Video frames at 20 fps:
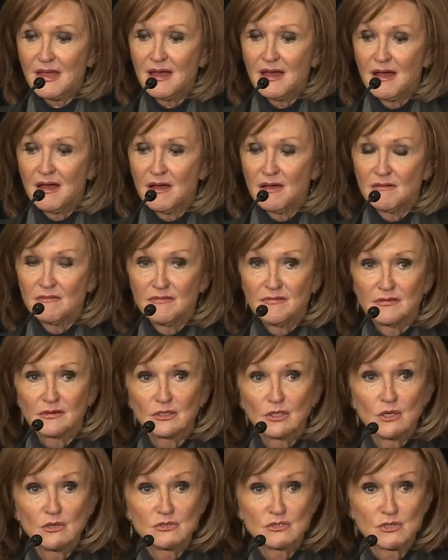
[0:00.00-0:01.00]
of
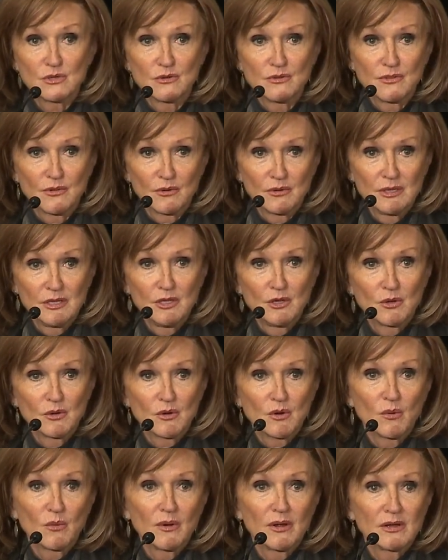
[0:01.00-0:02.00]
close to a 30-year
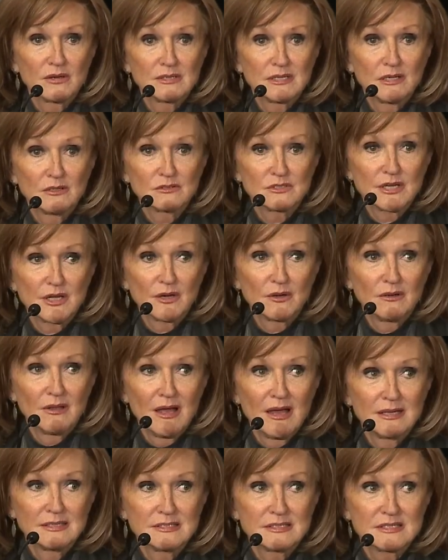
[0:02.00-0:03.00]
career at Delta
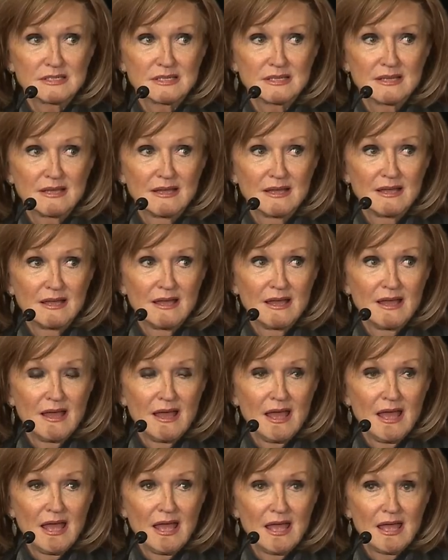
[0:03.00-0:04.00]
Airlines.
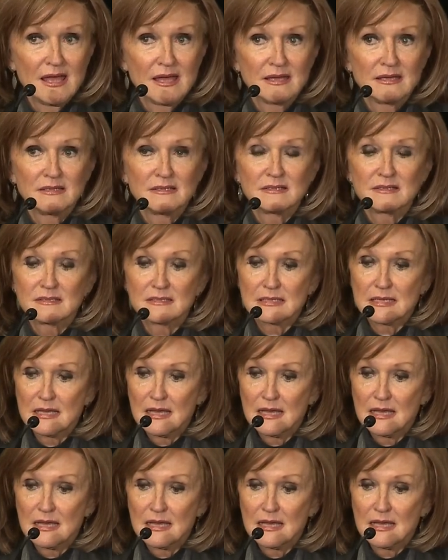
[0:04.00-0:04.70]
And